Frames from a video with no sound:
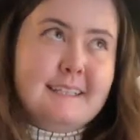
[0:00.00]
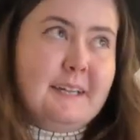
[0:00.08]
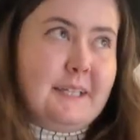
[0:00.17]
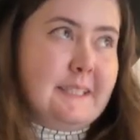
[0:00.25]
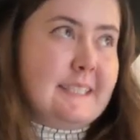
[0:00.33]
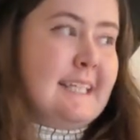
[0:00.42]

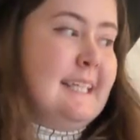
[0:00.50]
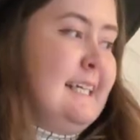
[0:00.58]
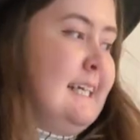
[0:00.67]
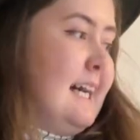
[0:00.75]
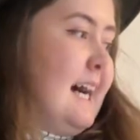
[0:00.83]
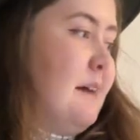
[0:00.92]

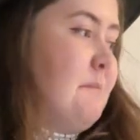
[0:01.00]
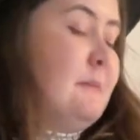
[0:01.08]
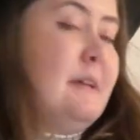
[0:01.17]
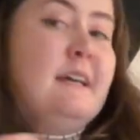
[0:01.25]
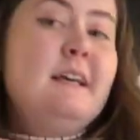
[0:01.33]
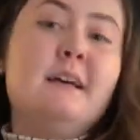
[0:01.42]
coat.
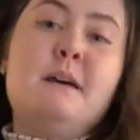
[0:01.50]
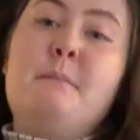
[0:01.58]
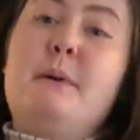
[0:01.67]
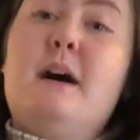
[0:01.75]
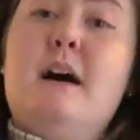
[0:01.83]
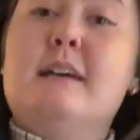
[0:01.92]

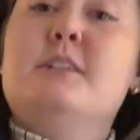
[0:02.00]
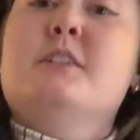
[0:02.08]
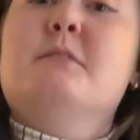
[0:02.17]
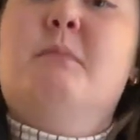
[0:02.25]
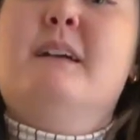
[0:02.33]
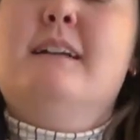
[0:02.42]
But I
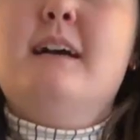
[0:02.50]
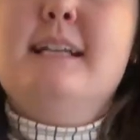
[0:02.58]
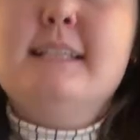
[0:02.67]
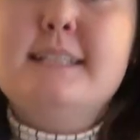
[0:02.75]
just went kind of